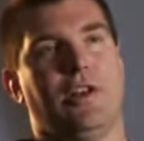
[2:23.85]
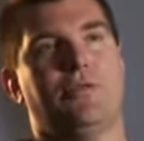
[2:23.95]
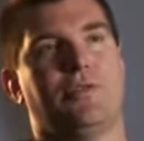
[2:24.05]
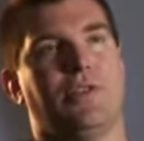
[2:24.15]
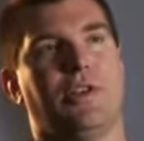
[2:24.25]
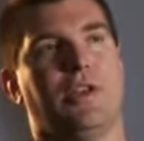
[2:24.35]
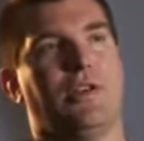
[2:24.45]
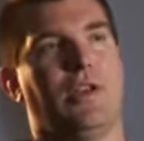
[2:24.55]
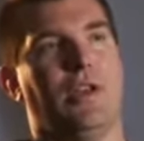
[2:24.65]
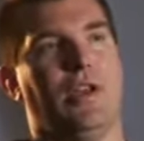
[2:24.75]

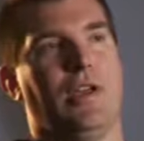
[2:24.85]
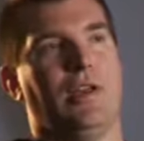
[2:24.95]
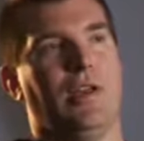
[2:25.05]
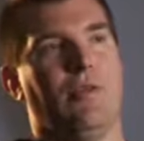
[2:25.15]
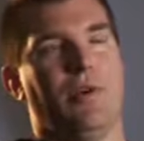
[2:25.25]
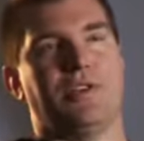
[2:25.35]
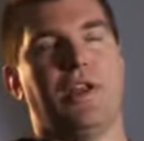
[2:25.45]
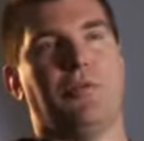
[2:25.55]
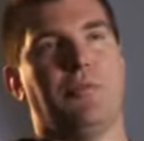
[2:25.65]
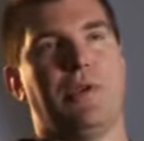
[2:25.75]
interesting and
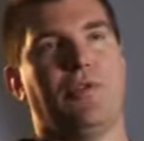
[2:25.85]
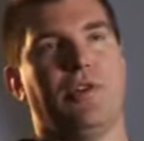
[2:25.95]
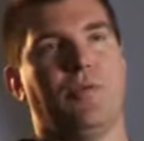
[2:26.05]
resonate with people,